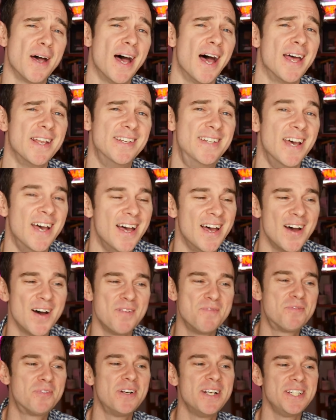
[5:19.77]
And
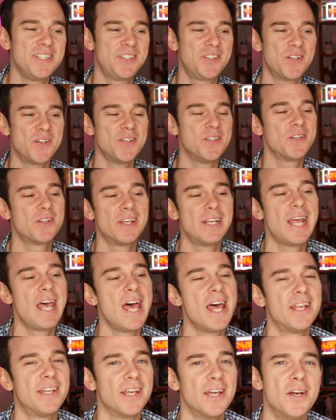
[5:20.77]
I'm pretty sure you can
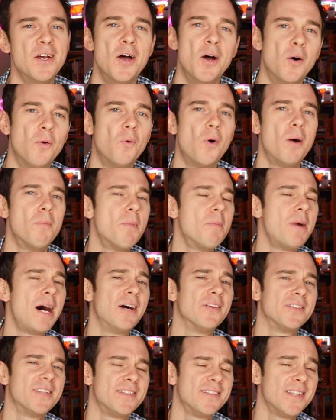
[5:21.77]
edit what I'm
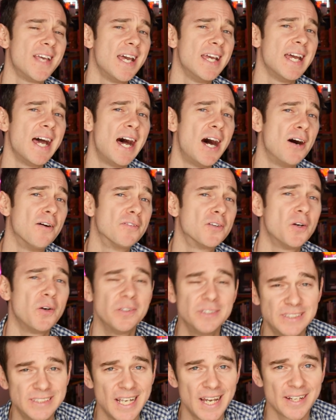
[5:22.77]
about to say out of
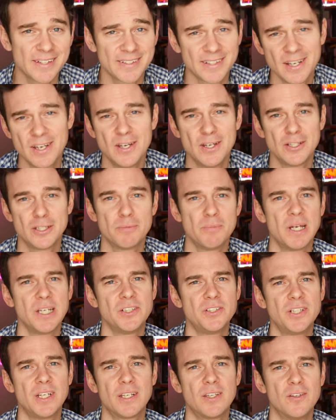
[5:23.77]
context to
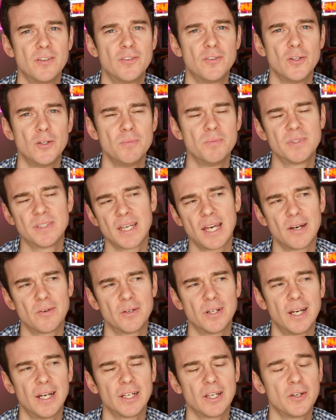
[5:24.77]
make chicken soup
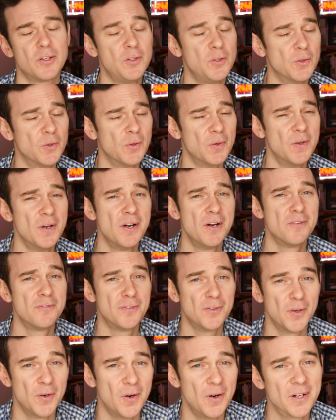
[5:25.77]
sound like a cure
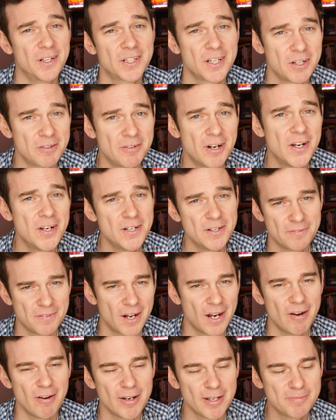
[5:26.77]
for
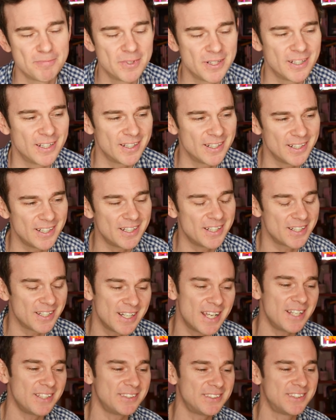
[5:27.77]
coronavirus. But
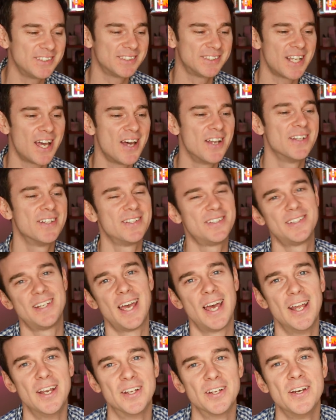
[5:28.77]
let's just
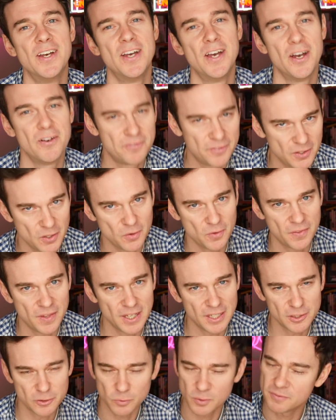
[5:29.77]
understand a few
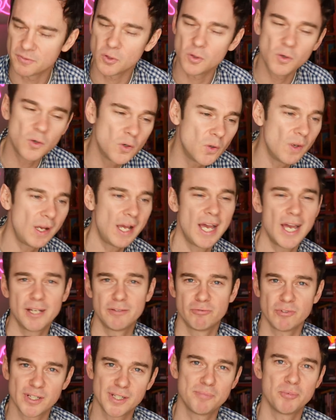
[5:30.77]
things. We've all
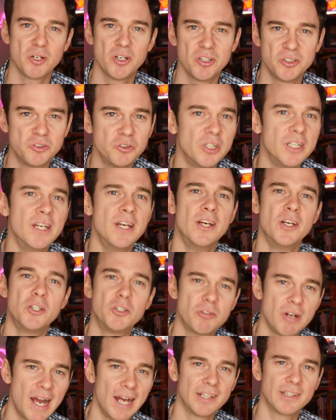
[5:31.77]
had respiratory
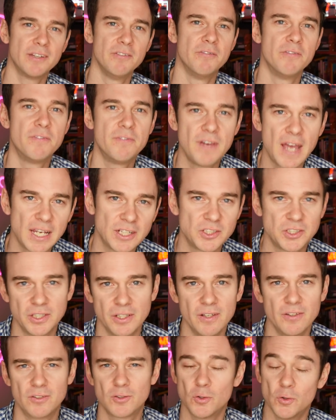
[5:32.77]
tract
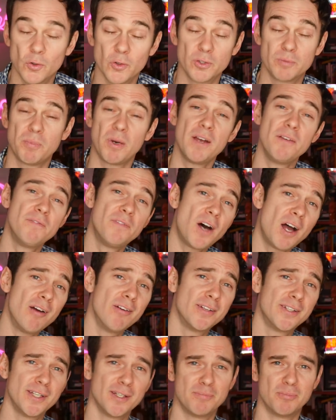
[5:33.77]
infections caused by
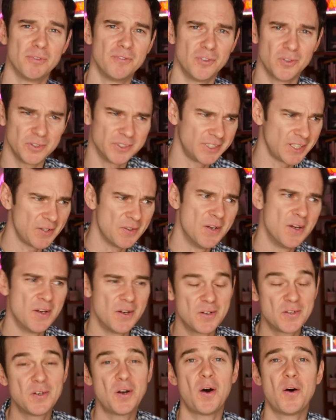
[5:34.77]
viruses before. So
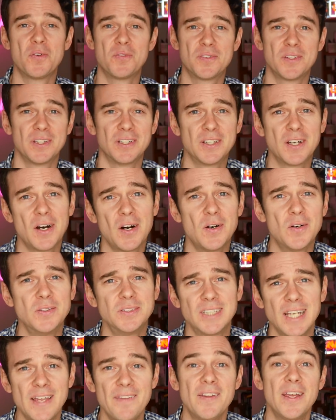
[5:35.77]
coughs and
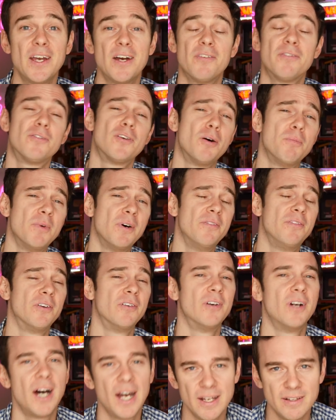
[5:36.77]
colds, and they are from a
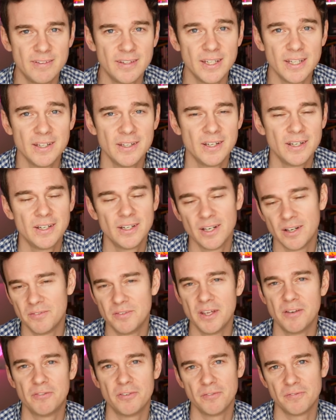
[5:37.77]
variety of
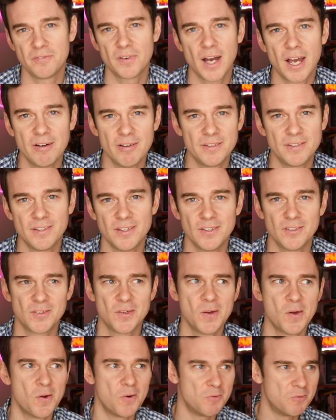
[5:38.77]
different viruses.
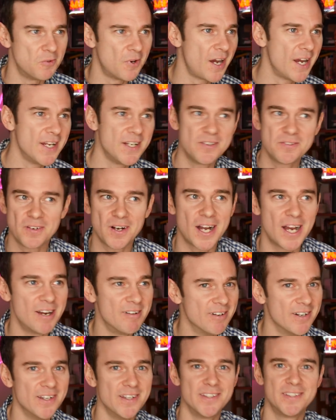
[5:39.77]

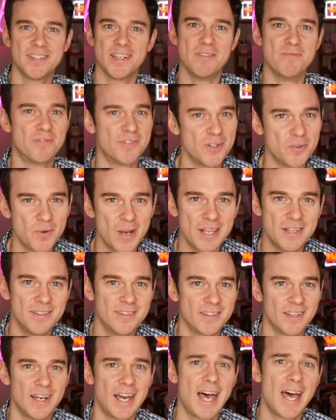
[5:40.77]
Rhinovirus,
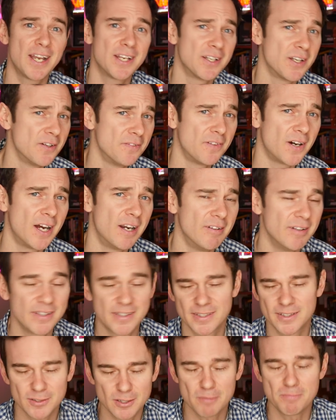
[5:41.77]
influenza,
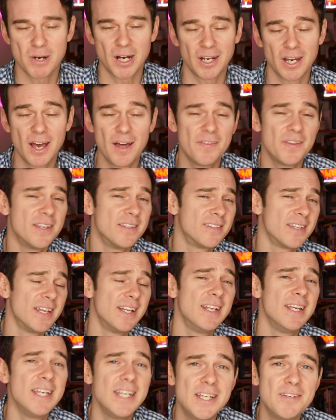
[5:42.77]
adenovirus, among others,
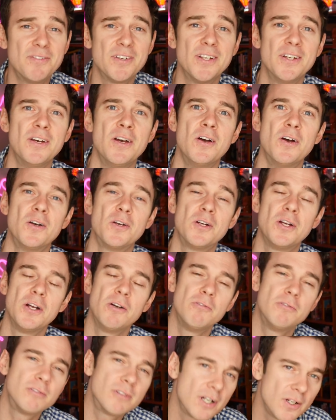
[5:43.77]
and even
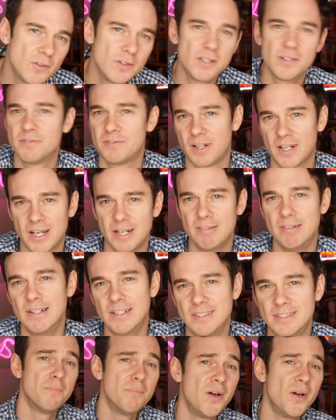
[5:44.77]
coronavirus.